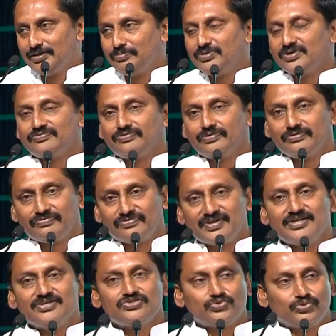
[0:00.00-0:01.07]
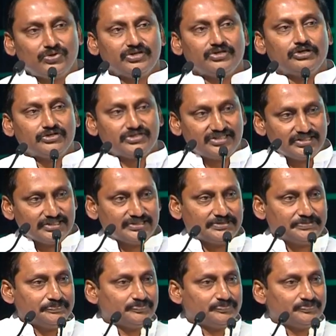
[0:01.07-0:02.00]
but for friends who are not here